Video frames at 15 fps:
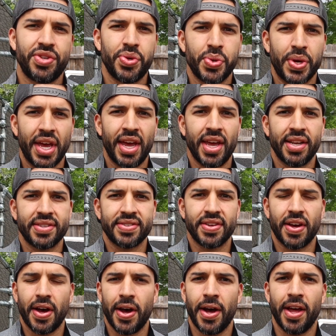you get,
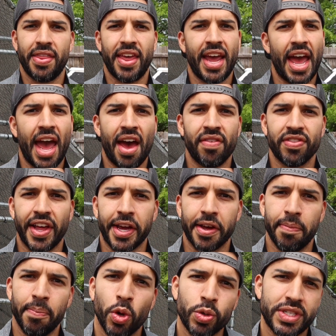they have like
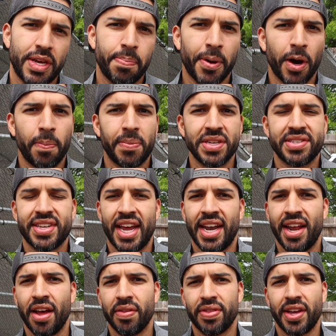a multi-purpose
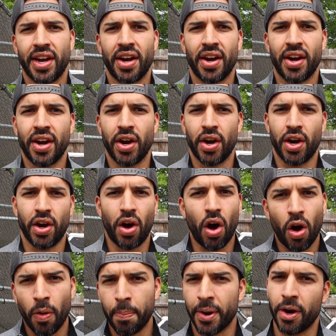sand out there, or
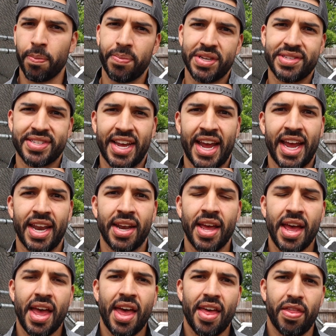all-purpose sand.
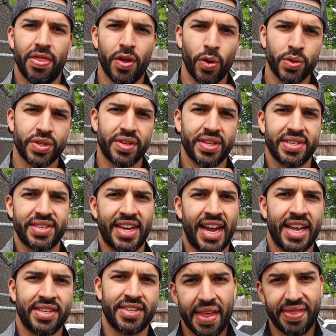Those are the
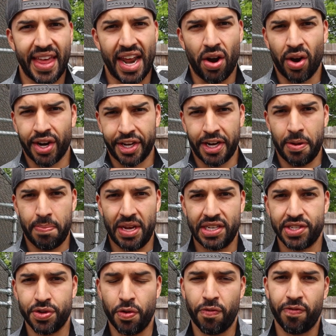sands that aren't going to be
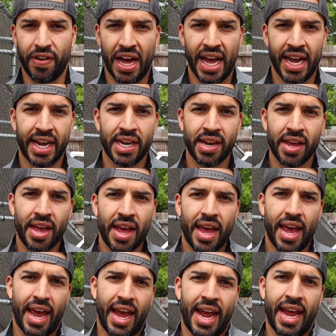so fine
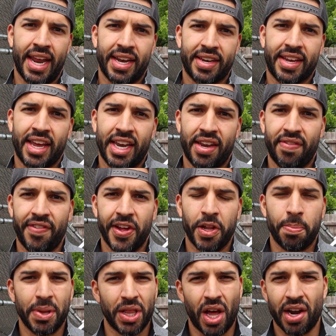and can
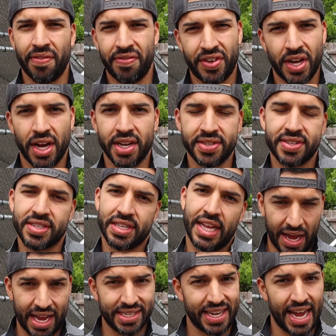develop a lot of dust.
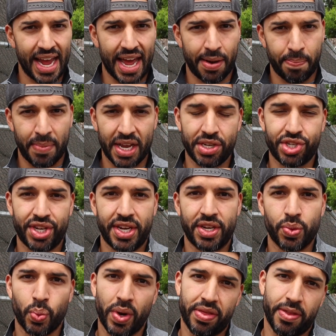As I had
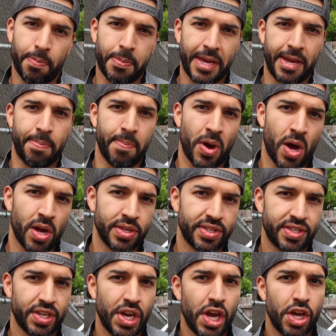mentioned with the peat
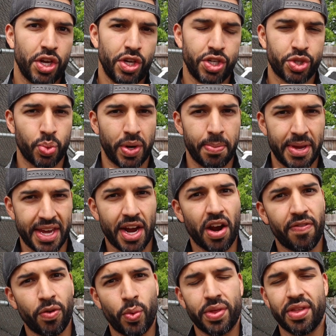moss, you just want to be
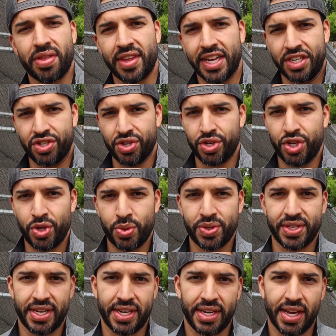careful with the things you're
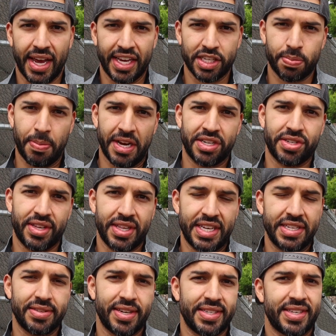using, especially
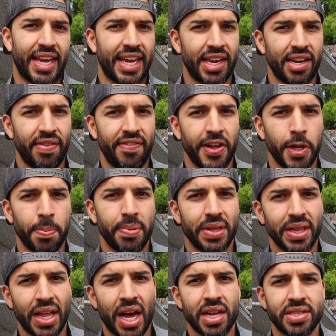these things that can develop
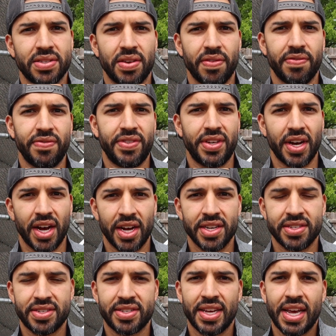lots of
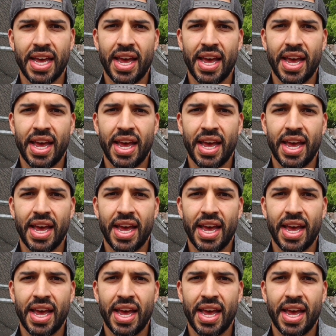dust.